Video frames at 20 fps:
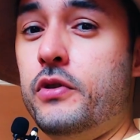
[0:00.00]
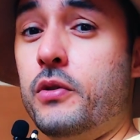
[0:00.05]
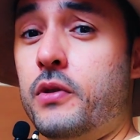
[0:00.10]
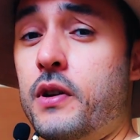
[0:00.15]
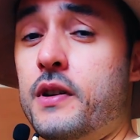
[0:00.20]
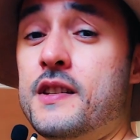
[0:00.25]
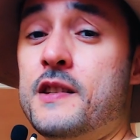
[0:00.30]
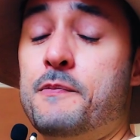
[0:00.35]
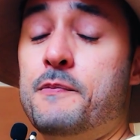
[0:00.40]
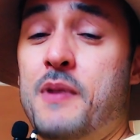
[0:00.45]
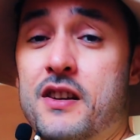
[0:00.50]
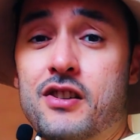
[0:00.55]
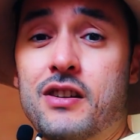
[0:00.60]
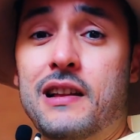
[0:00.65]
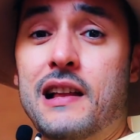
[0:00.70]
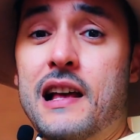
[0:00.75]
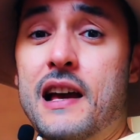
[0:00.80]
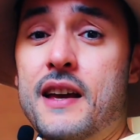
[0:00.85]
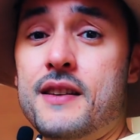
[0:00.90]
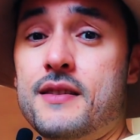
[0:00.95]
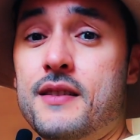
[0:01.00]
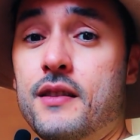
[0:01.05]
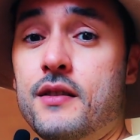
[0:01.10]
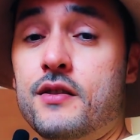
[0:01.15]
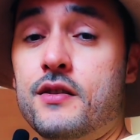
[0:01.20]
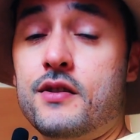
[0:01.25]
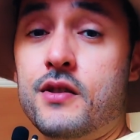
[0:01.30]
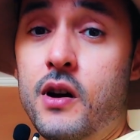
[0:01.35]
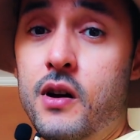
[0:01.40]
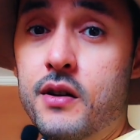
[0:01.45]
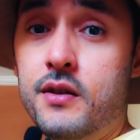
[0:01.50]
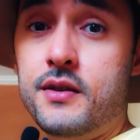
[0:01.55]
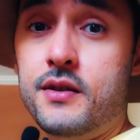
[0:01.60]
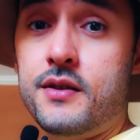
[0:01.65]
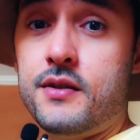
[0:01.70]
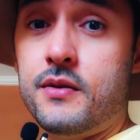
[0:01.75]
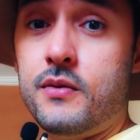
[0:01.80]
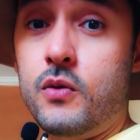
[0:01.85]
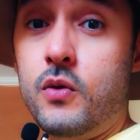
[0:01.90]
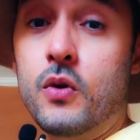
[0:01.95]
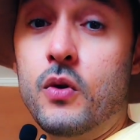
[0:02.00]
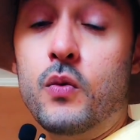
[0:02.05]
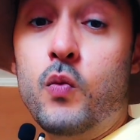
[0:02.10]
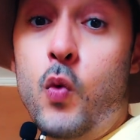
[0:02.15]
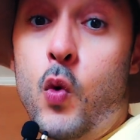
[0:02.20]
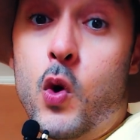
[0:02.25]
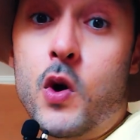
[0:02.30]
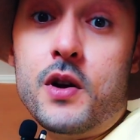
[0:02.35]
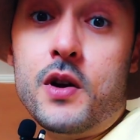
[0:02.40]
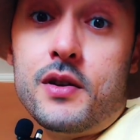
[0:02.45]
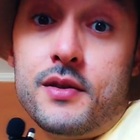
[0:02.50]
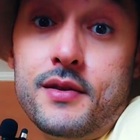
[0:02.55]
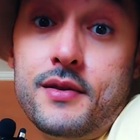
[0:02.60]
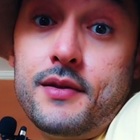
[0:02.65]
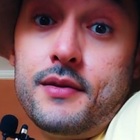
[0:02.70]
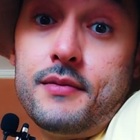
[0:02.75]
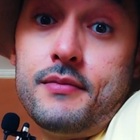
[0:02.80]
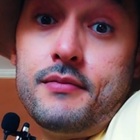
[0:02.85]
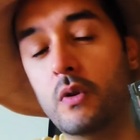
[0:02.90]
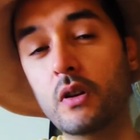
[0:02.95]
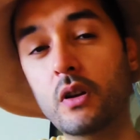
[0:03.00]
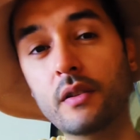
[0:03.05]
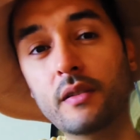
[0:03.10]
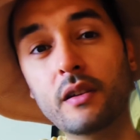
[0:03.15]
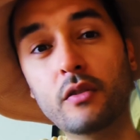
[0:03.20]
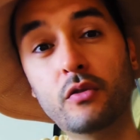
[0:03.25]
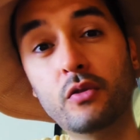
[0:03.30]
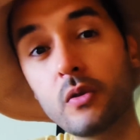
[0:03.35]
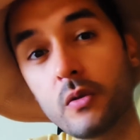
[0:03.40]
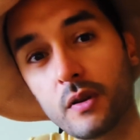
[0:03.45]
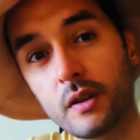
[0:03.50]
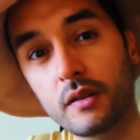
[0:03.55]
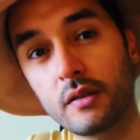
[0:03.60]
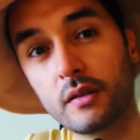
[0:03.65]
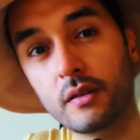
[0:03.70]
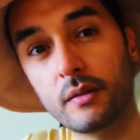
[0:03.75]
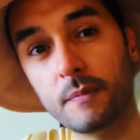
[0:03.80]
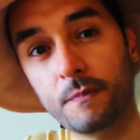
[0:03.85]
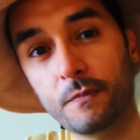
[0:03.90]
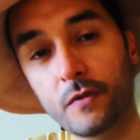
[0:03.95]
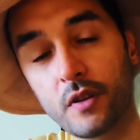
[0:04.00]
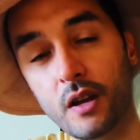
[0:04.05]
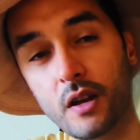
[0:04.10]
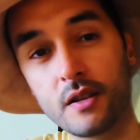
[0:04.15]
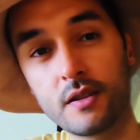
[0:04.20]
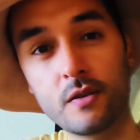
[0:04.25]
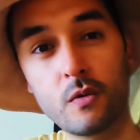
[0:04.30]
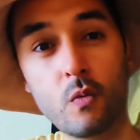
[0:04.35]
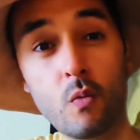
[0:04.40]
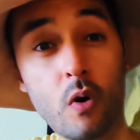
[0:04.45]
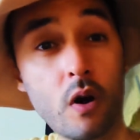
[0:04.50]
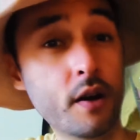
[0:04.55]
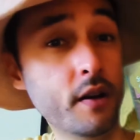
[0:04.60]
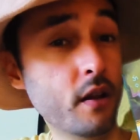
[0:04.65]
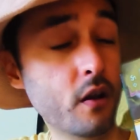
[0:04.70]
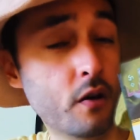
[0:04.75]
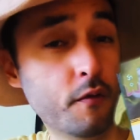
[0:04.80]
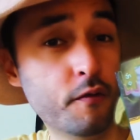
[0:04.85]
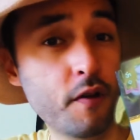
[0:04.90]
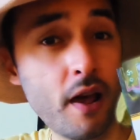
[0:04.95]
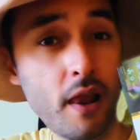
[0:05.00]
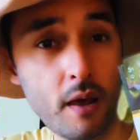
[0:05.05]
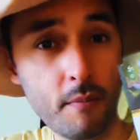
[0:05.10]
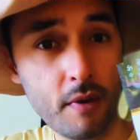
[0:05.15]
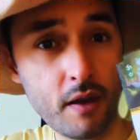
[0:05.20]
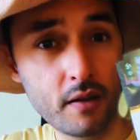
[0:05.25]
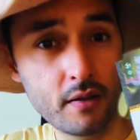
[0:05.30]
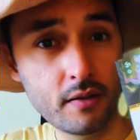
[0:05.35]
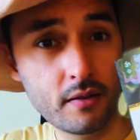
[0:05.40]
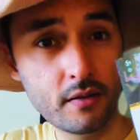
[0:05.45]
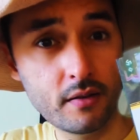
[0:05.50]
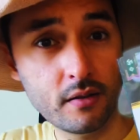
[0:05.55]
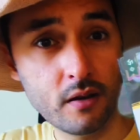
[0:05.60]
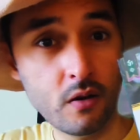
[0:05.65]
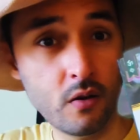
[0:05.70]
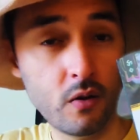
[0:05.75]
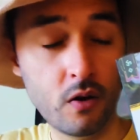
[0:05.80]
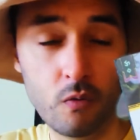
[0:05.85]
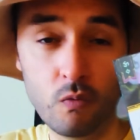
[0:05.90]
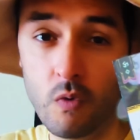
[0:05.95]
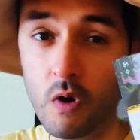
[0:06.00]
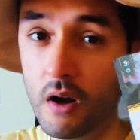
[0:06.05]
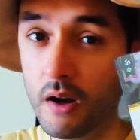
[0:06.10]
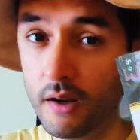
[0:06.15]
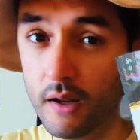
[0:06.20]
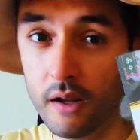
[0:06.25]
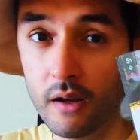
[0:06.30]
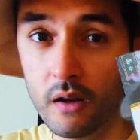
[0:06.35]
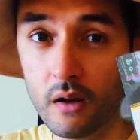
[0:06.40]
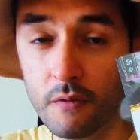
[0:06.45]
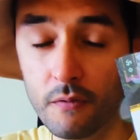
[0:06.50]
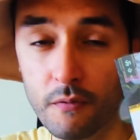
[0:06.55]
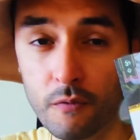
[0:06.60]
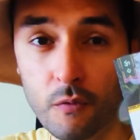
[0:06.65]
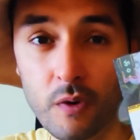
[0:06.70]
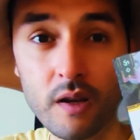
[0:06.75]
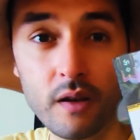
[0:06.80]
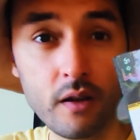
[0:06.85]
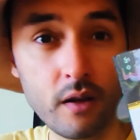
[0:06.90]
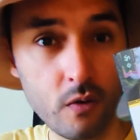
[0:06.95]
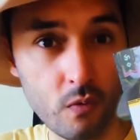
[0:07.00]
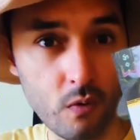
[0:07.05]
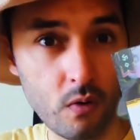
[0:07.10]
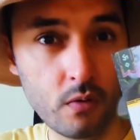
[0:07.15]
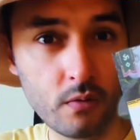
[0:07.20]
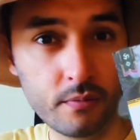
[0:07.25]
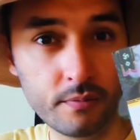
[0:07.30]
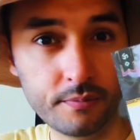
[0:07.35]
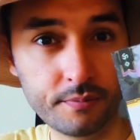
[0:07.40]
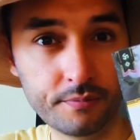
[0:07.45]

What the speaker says: can specialize in songs or words. We got the druid as a warden of elements or warden of renewal.